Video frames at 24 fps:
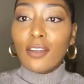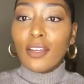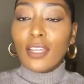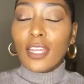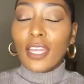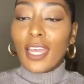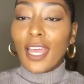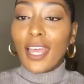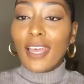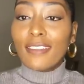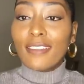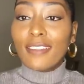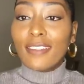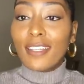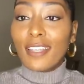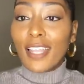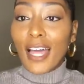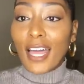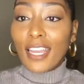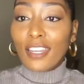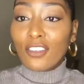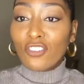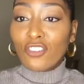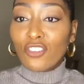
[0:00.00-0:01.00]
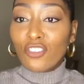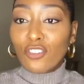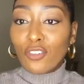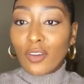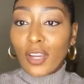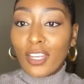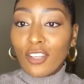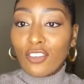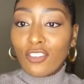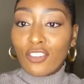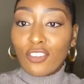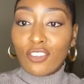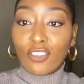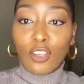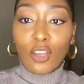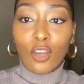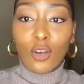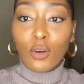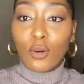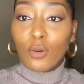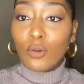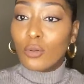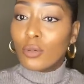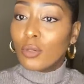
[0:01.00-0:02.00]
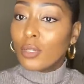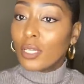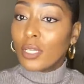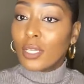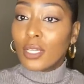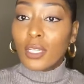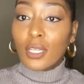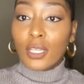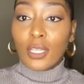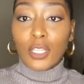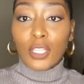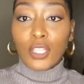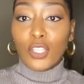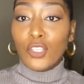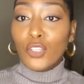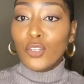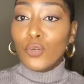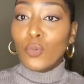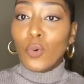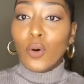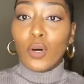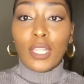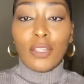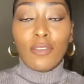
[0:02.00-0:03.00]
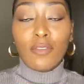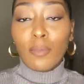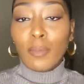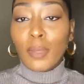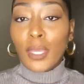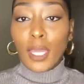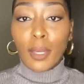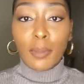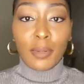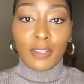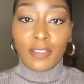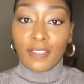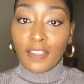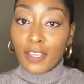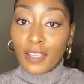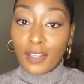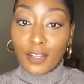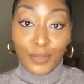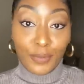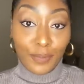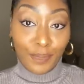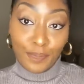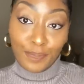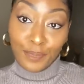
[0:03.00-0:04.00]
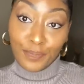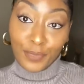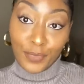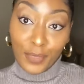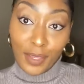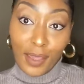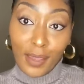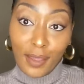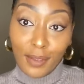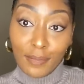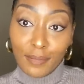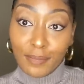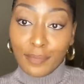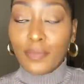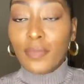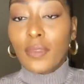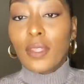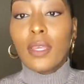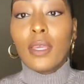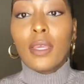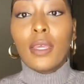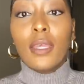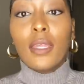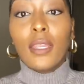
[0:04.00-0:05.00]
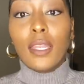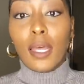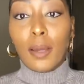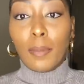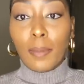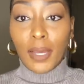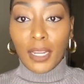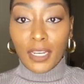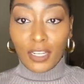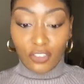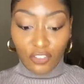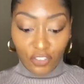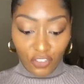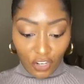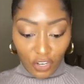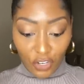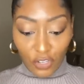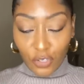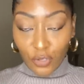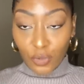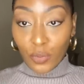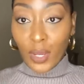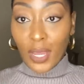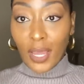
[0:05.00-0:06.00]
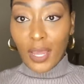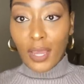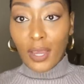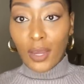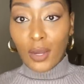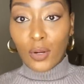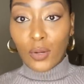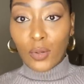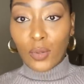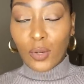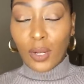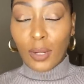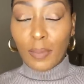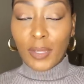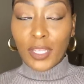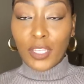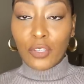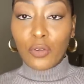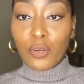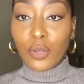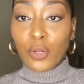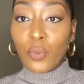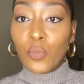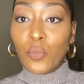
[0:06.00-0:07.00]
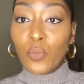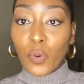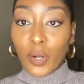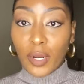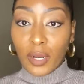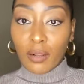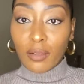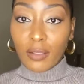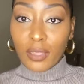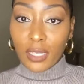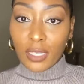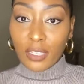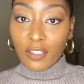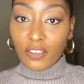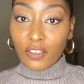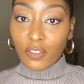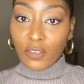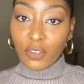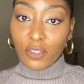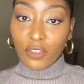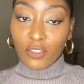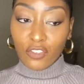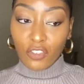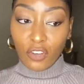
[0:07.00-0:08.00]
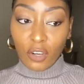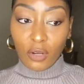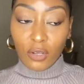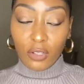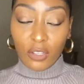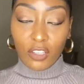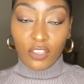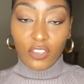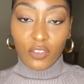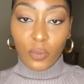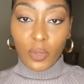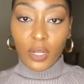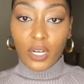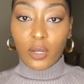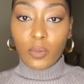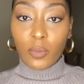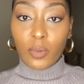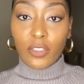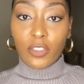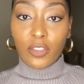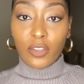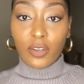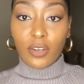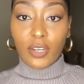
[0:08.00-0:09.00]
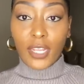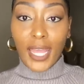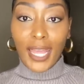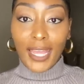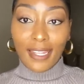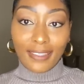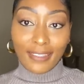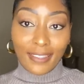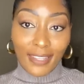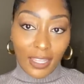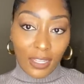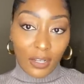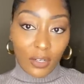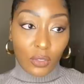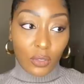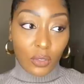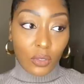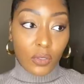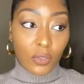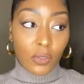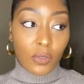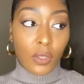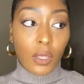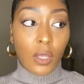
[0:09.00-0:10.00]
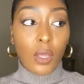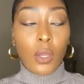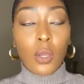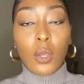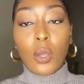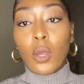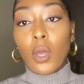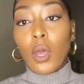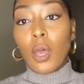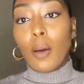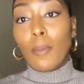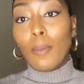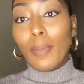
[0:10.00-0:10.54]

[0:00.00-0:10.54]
it has a lot of stretch, so you won't even be able to tell, okay? Now I'm about to show you how, I mean, you can wear this shirt, this sweater with your dad sandals, but